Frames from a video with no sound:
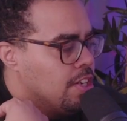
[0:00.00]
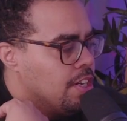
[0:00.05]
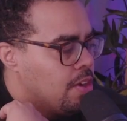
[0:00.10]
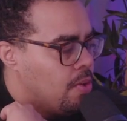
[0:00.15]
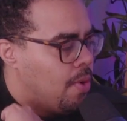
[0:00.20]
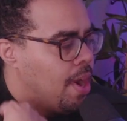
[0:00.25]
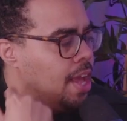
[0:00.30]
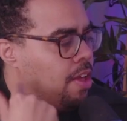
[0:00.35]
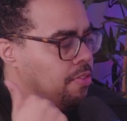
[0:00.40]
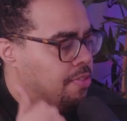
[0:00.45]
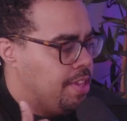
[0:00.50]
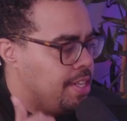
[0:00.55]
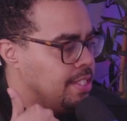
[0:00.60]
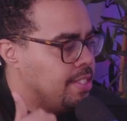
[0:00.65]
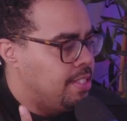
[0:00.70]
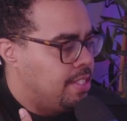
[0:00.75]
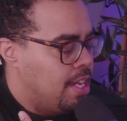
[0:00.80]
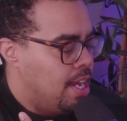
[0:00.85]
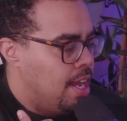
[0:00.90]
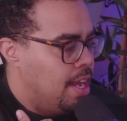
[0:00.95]
year, and around
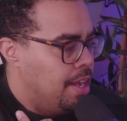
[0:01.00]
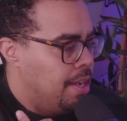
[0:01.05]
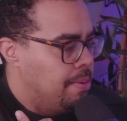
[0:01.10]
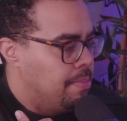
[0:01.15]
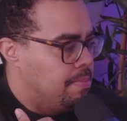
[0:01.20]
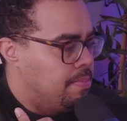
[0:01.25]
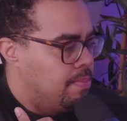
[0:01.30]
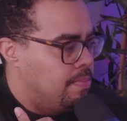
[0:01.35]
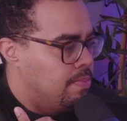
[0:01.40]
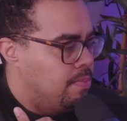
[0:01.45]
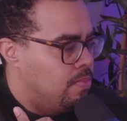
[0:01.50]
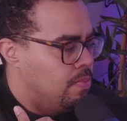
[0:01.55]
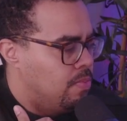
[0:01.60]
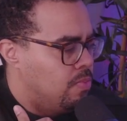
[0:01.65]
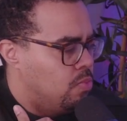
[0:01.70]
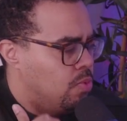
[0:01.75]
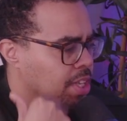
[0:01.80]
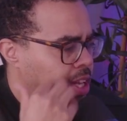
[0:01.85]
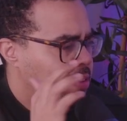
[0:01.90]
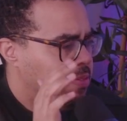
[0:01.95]
this time,
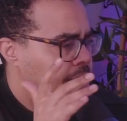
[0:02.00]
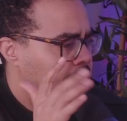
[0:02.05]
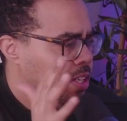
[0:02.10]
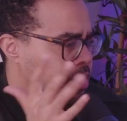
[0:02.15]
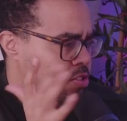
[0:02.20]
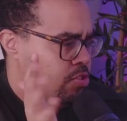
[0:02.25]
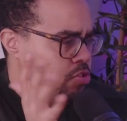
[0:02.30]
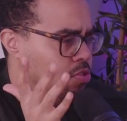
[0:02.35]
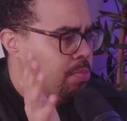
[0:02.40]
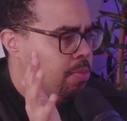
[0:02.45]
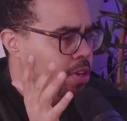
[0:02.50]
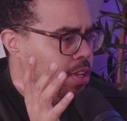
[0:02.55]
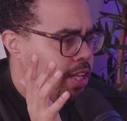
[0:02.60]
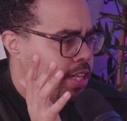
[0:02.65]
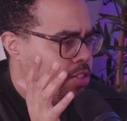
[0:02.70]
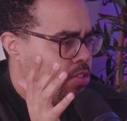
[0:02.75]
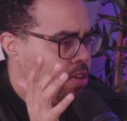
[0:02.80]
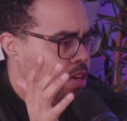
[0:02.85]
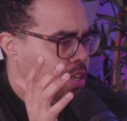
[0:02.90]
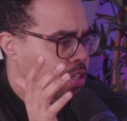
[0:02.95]
when they have that Consumer
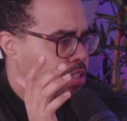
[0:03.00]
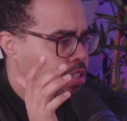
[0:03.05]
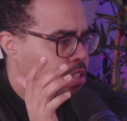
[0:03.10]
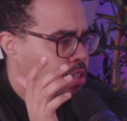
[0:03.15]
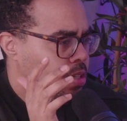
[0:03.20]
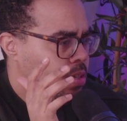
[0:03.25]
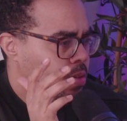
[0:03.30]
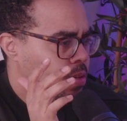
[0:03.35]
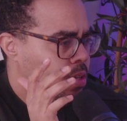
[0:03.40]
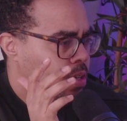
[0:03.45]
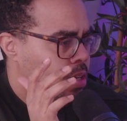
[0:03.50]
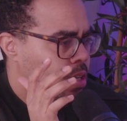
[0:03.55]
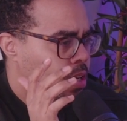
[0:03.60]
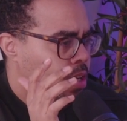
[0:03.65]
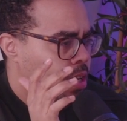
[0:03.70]
Electronics Show.